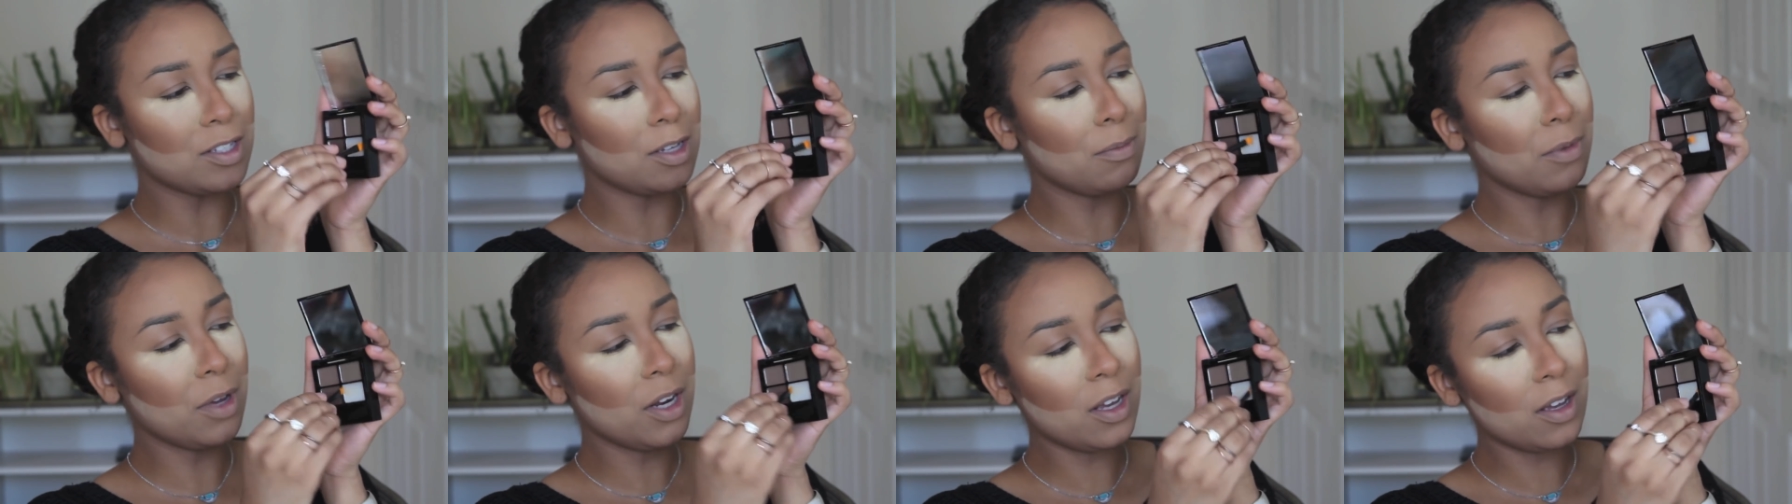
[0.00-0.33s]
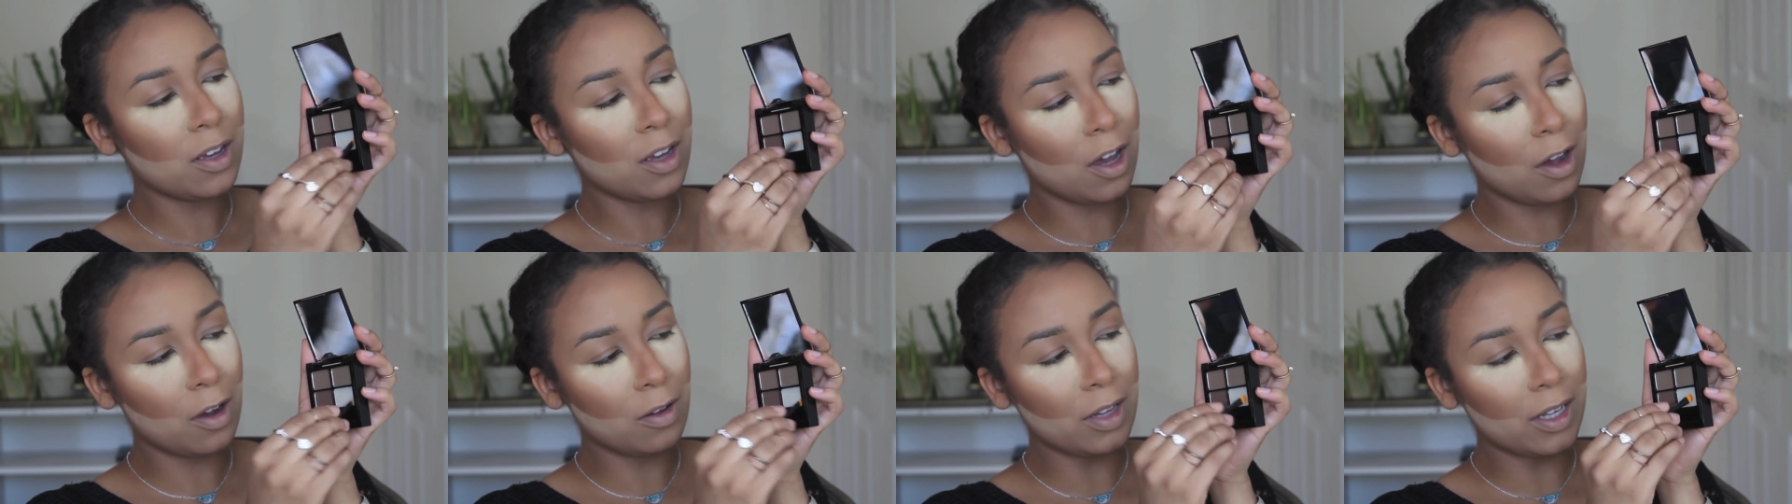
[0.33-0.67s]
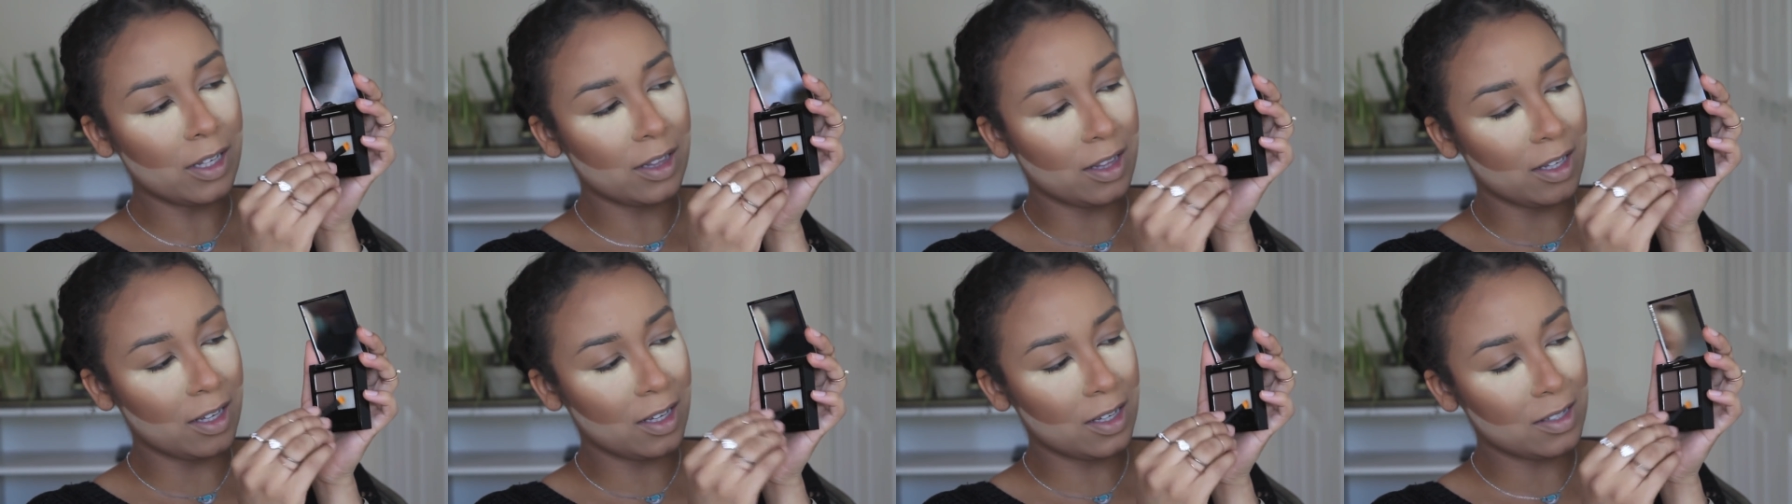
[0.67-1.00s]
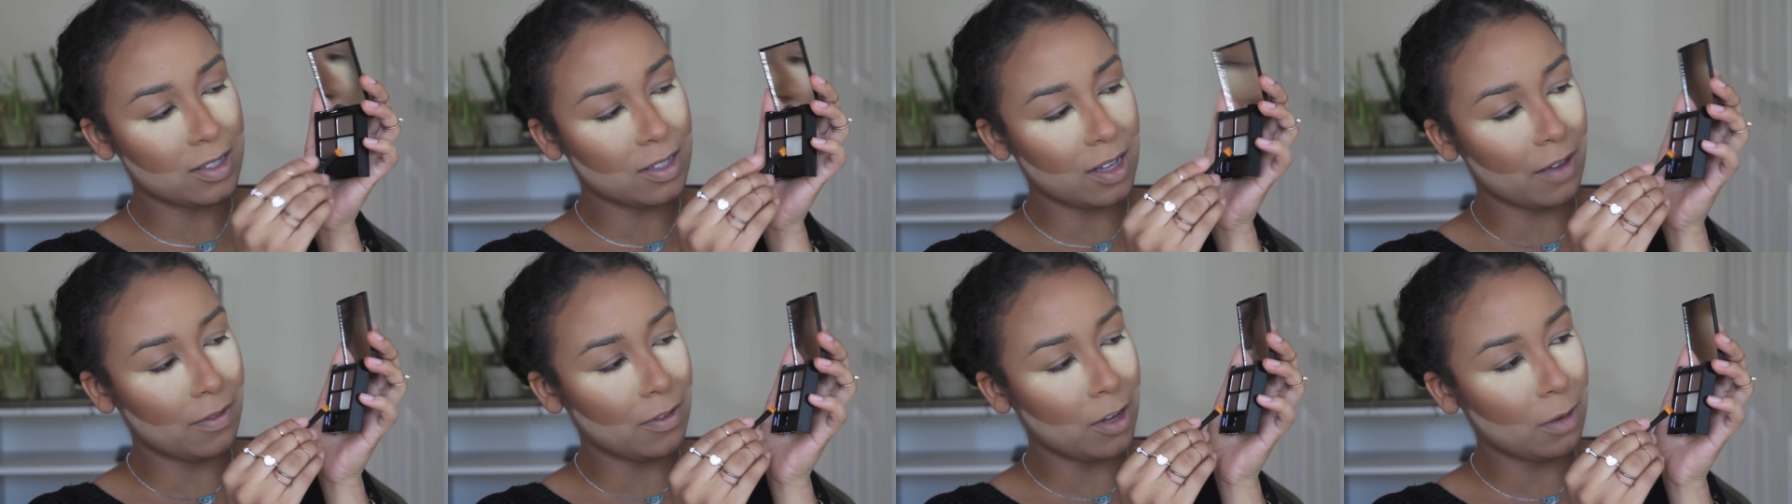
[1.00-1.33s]
so I'm gonna go like
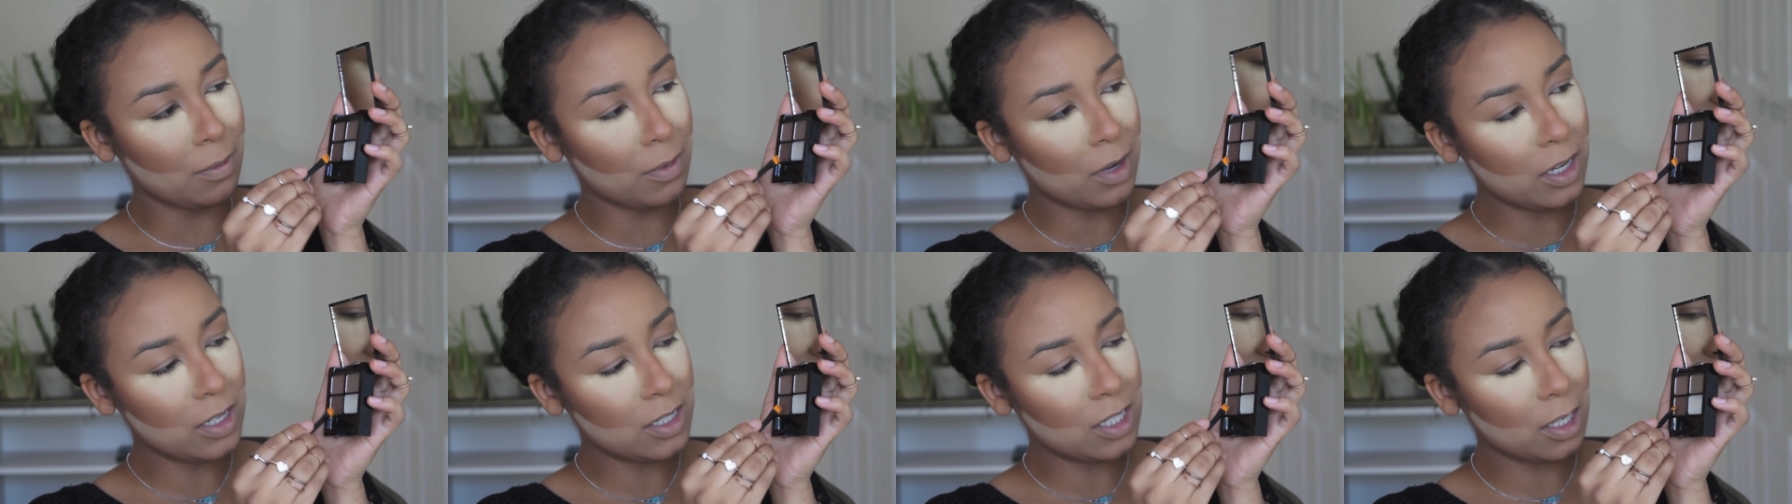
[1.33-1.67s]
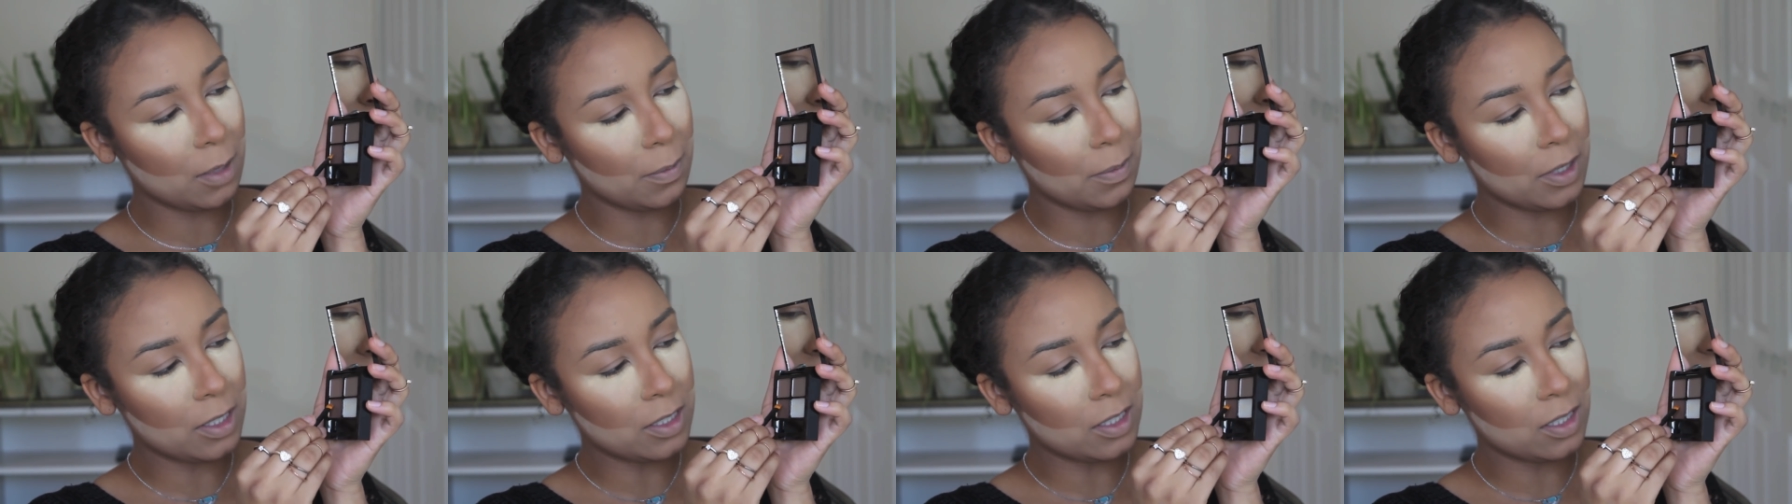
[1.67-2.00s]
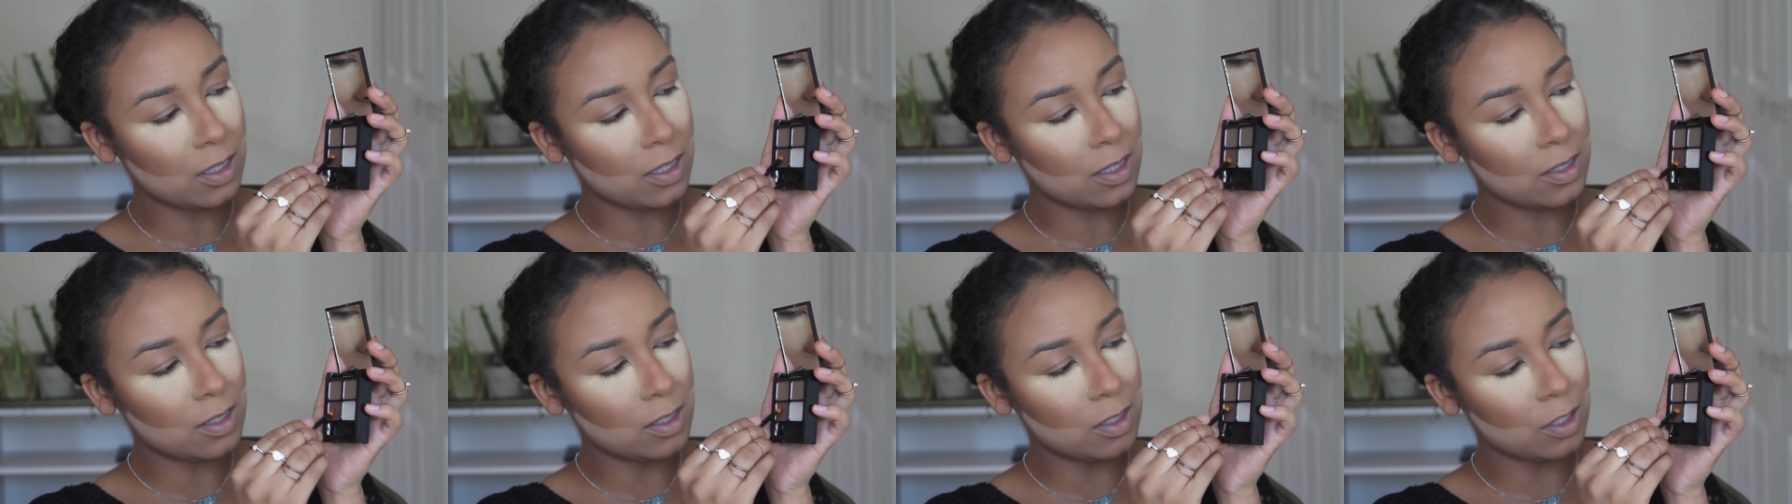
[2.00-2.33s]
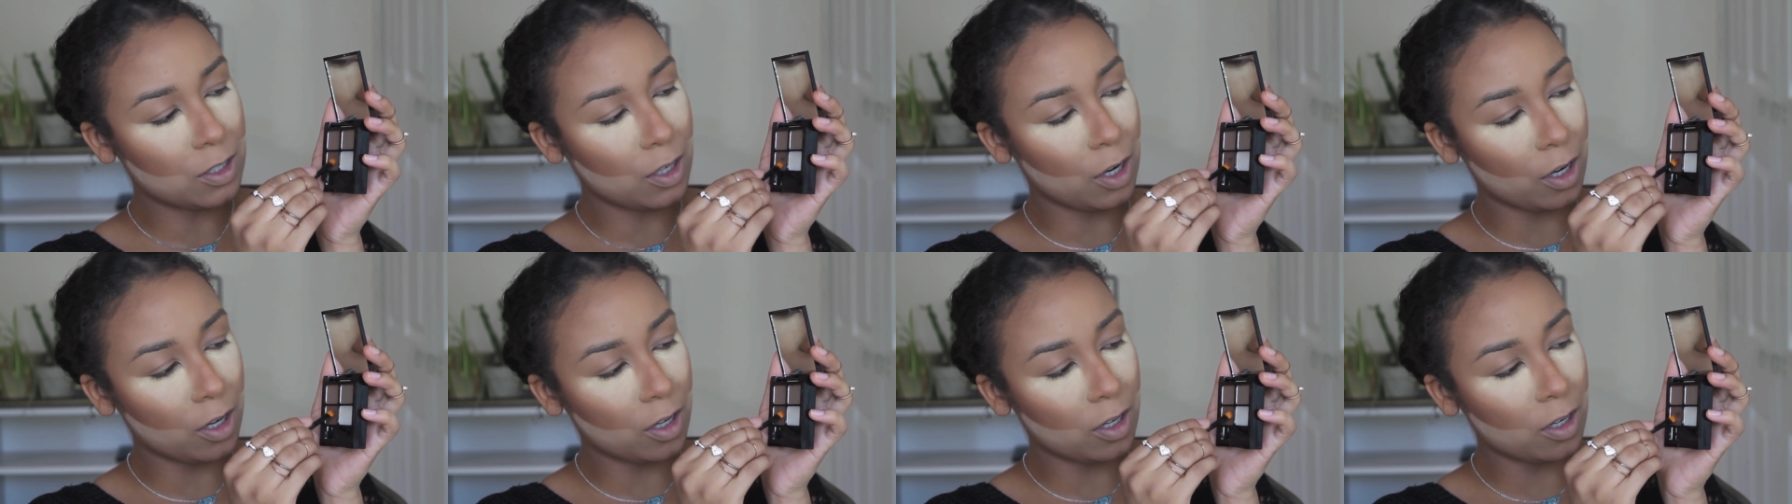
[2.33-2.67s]
this and then I'm gonna dip into this
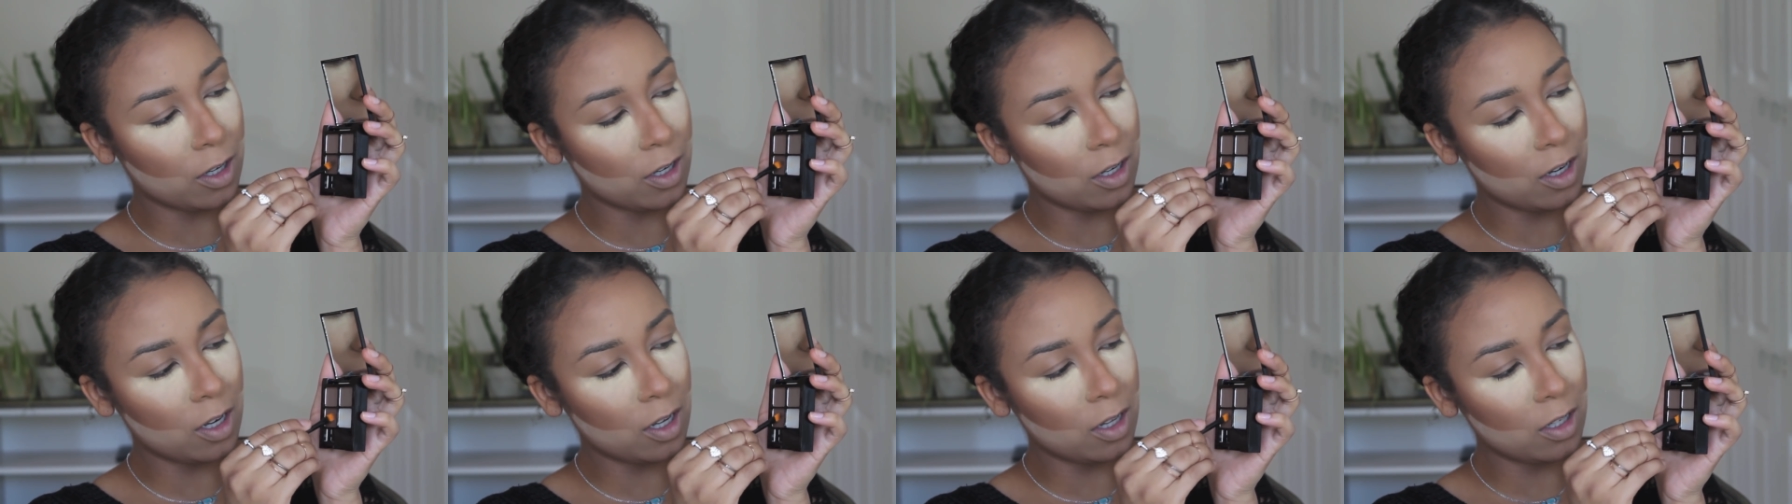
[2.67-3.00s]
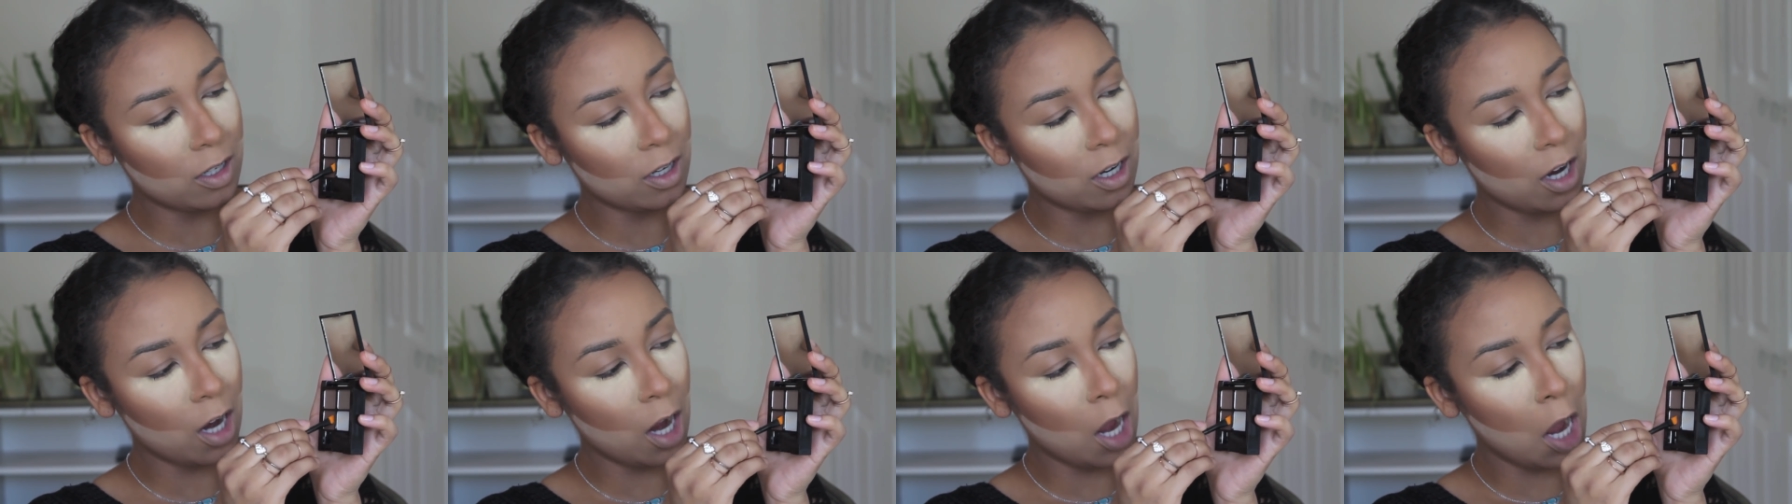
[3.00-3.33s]
darker color.